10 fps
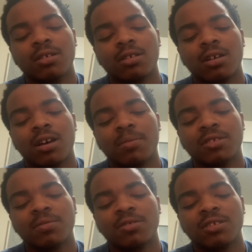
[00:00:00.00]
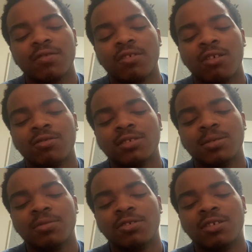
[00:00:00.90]
Comments and what stuff y'all want to see
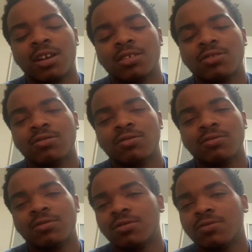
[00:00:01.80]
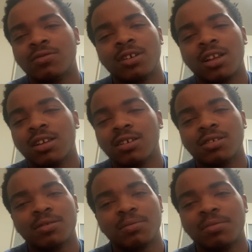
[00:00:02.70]
me react to, and we got to
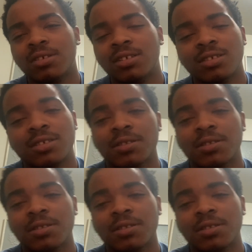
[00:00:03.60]
help. Peace.